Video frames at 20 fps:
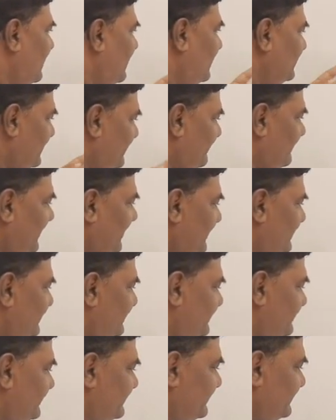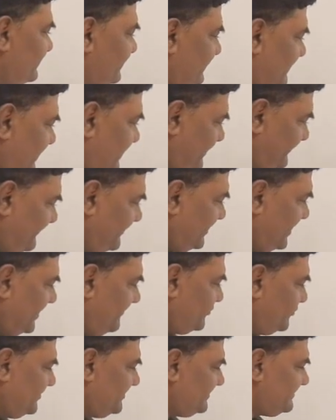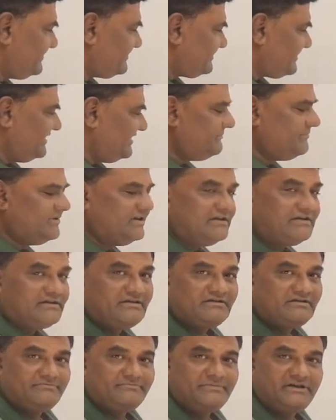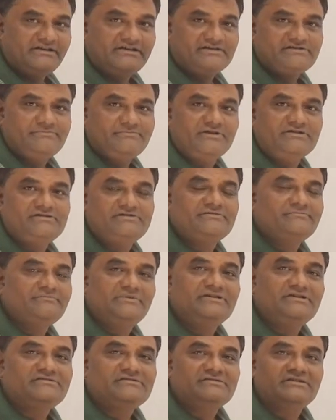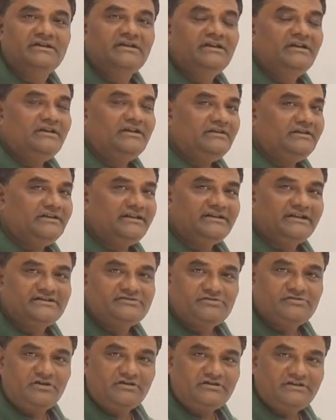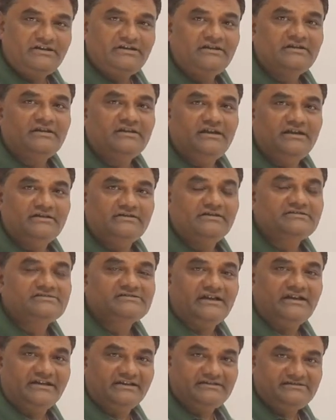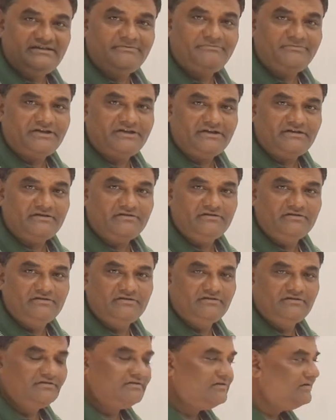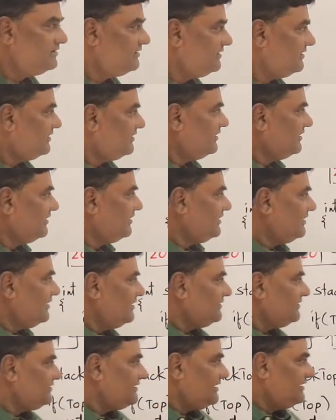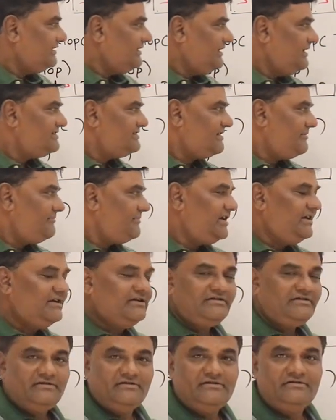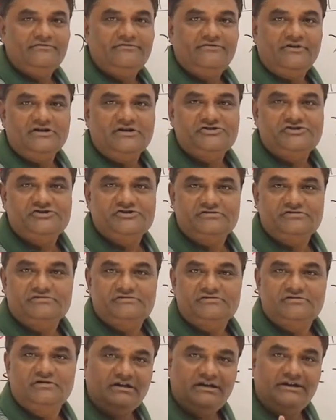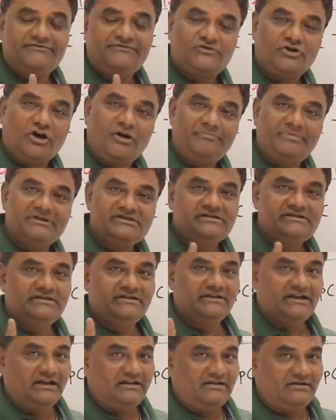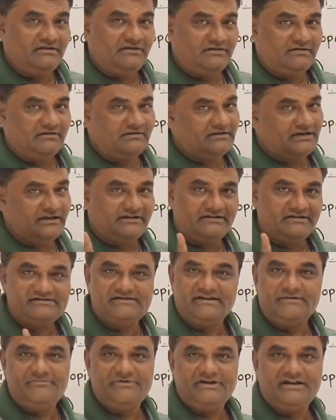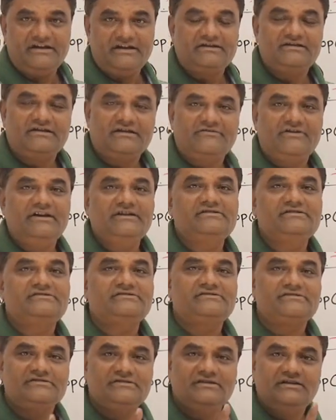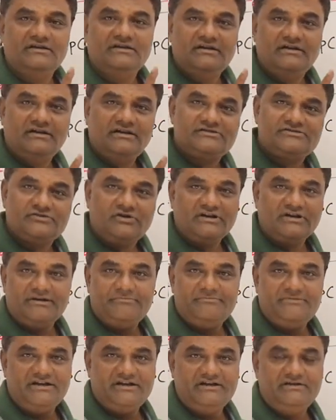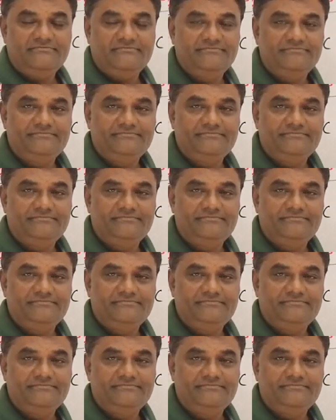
Otherwise, it will come to this statement and return -1, means data is not there and the stack is empty. Then is empty function. If top is null, then it is empty. Otherwise, it's not empty.